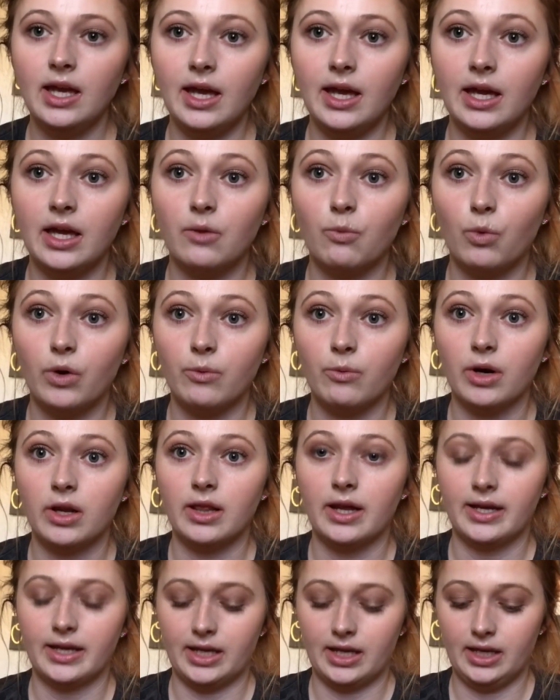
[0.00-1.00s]
And when we're
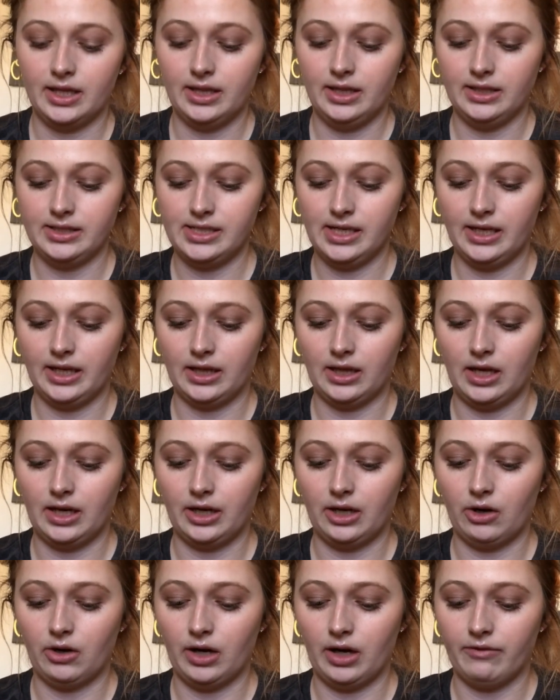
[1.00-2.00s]
like in the ticket
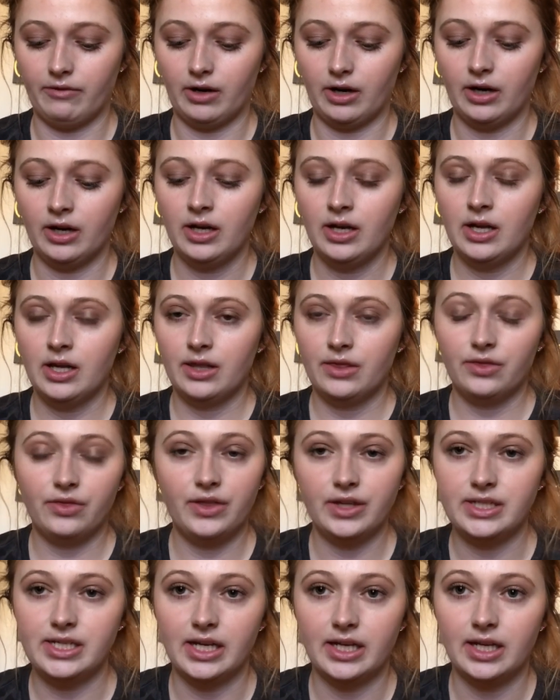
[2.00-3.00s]
line or whatever,
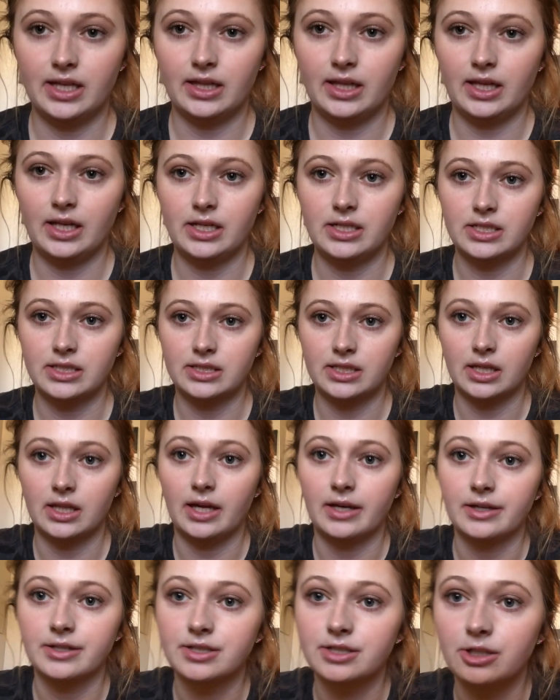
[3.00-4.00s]
the ticket lady just
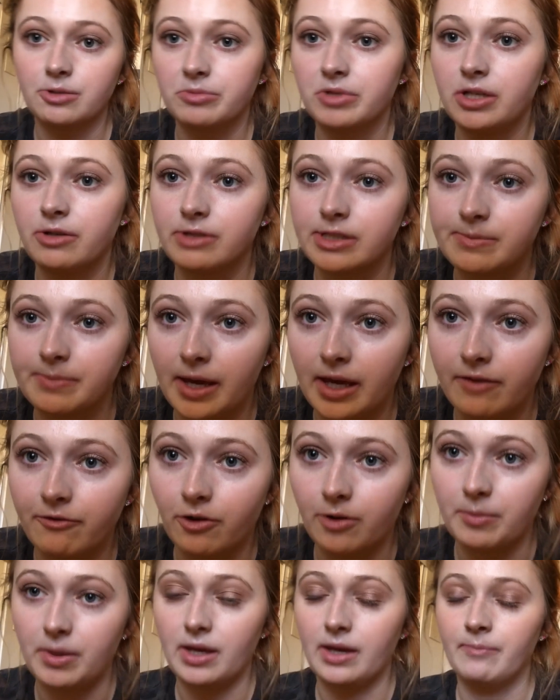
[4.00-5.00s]
like assumed he was paying
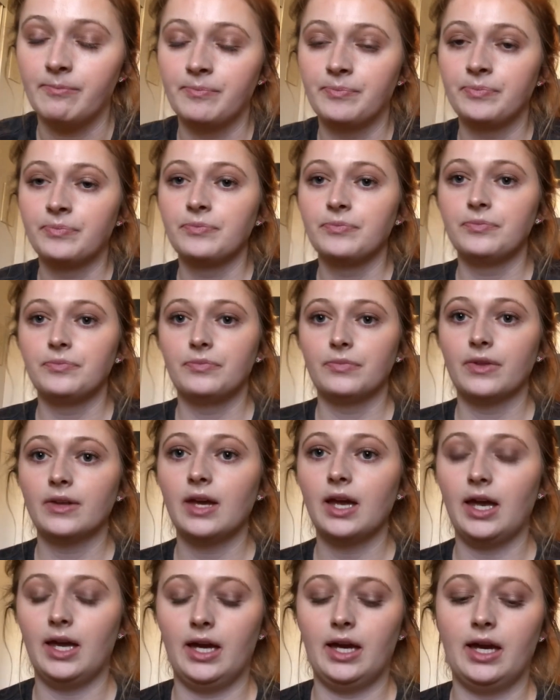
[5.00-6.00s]
for me.
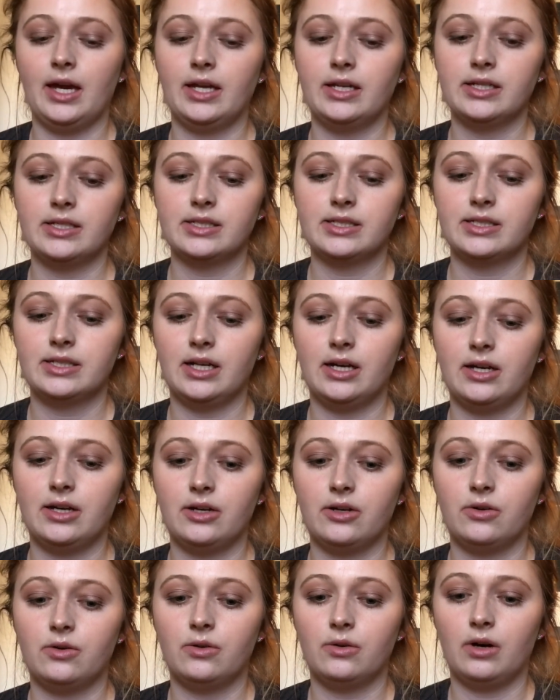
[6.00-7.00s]
And
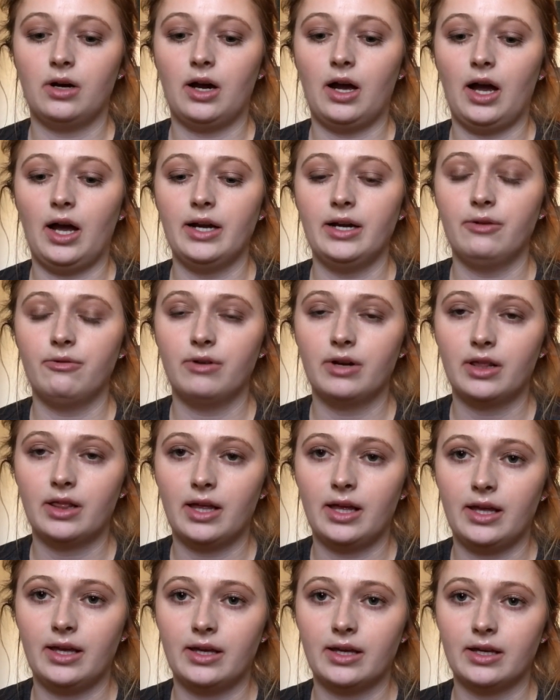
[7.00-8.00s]
so I didn't want to
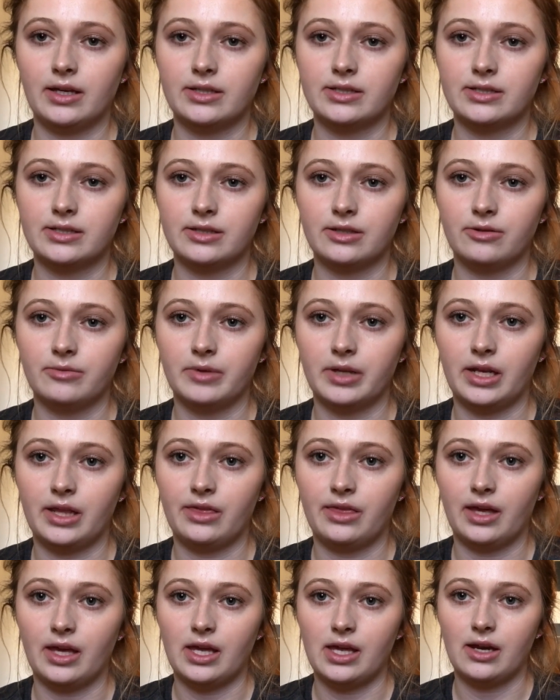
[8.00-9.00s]
like assume
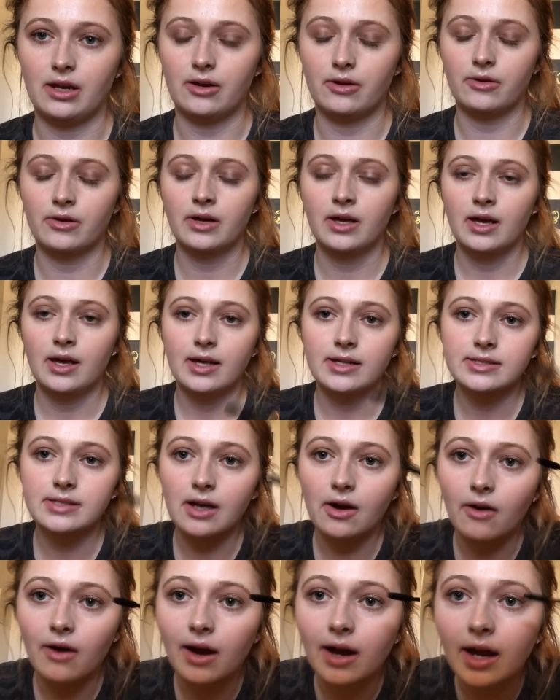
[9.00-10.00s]
anything, you know.
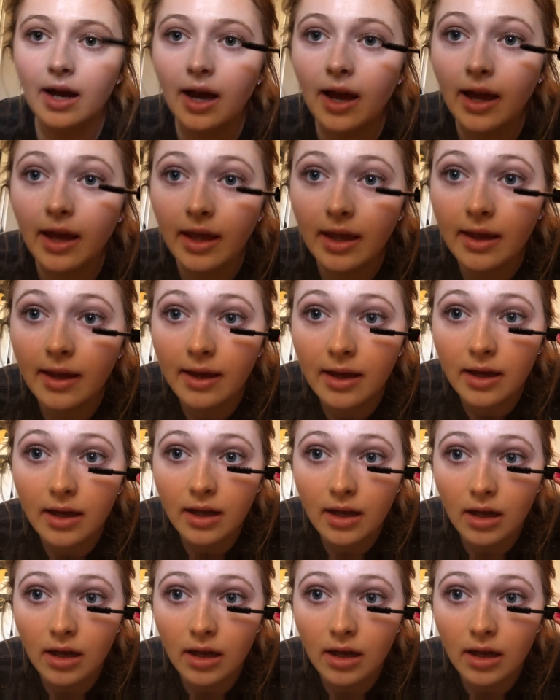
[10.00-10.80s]
So I,